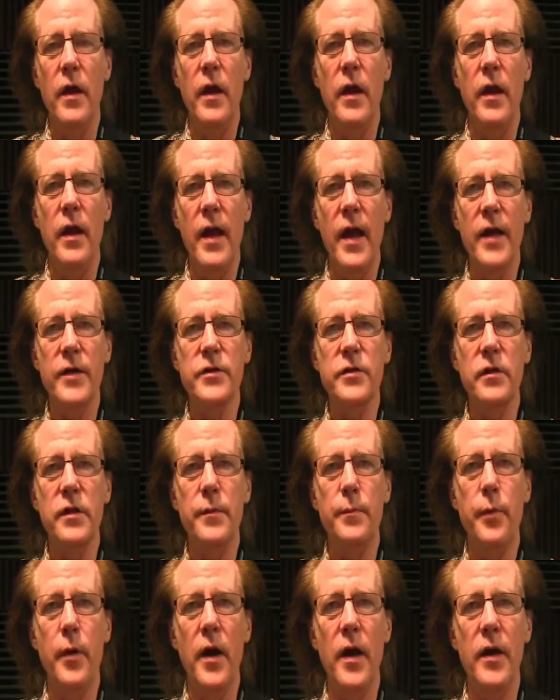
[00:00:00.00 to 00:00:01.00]
and
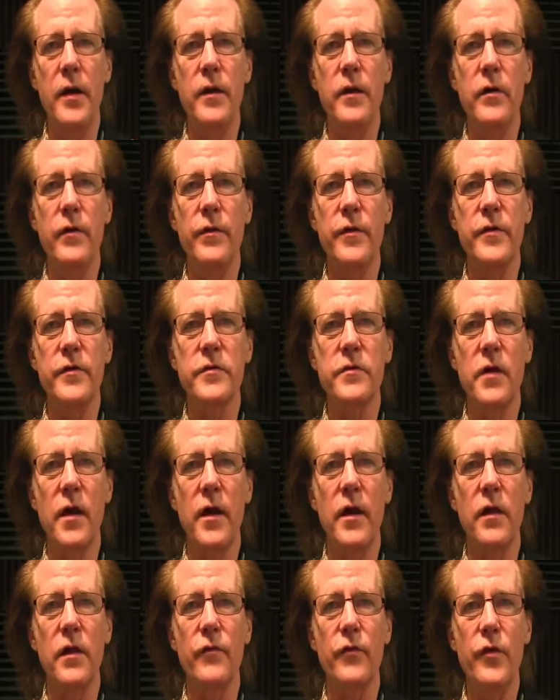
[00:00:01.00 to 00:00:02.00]
actually pioneered this
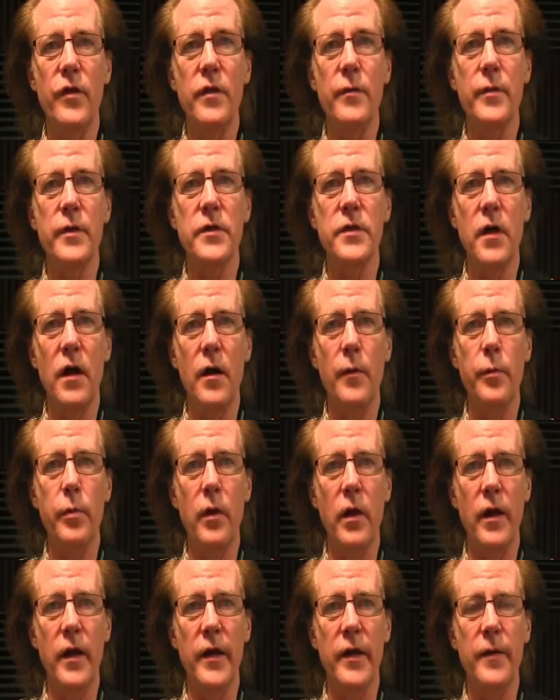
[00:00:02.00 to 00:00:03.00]
style of rhythm guitar
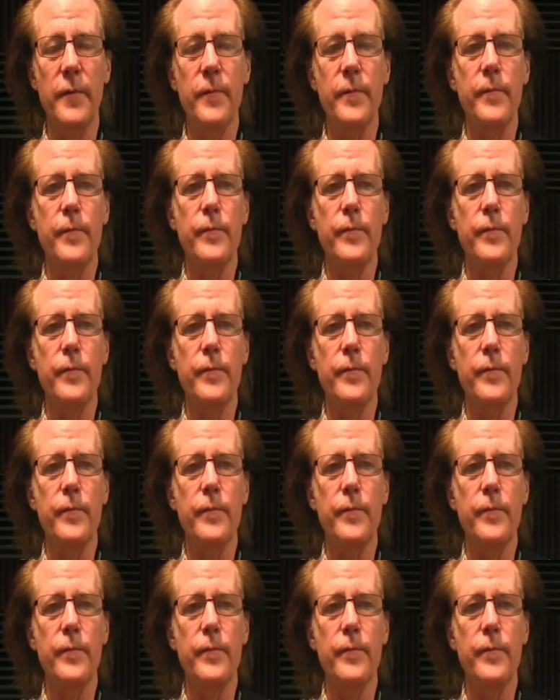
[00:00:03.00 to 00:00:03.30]
playing.